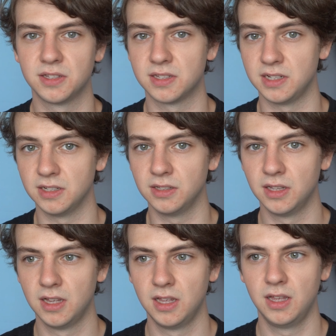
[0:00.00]
steel,
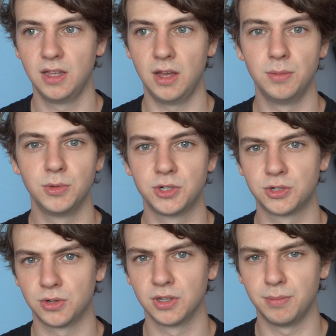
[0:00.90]
a much
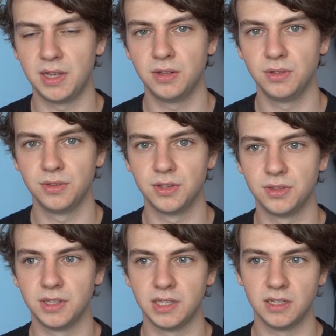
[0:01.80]
stronger metal than
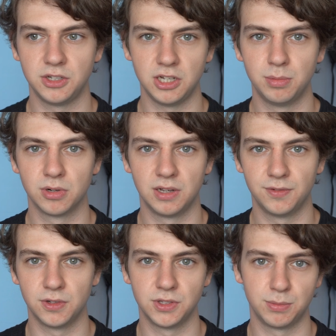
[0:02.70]
the cheaper
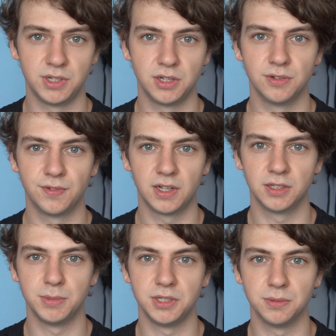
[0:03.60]
iPhones made out of
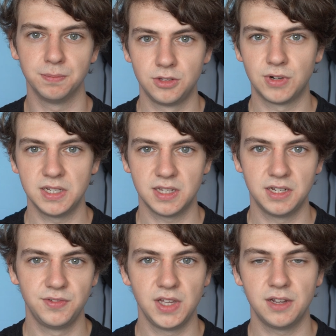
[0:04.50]
aluminium. The right side
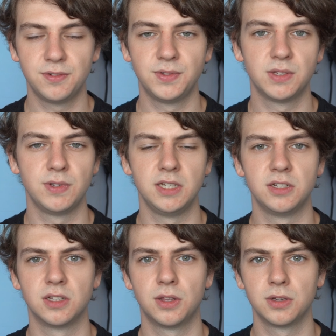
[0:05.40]
of the iPhone
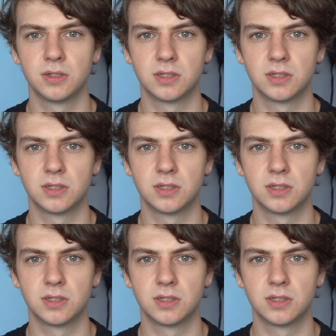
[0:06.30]
features a long